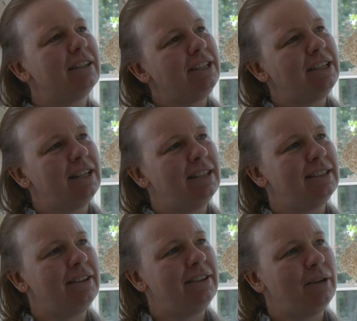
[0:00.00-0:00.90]
So can you tell
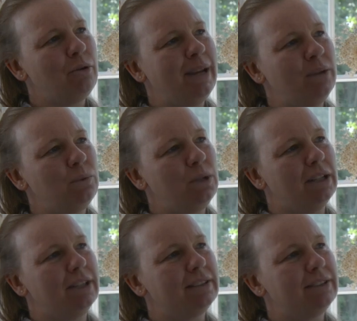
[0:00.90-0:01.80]
us how the Equiband
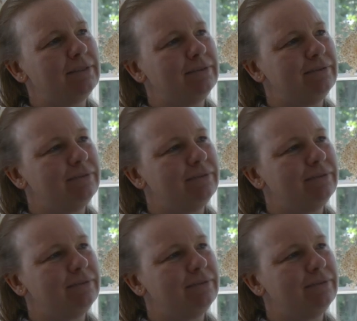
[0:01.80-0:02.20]
works?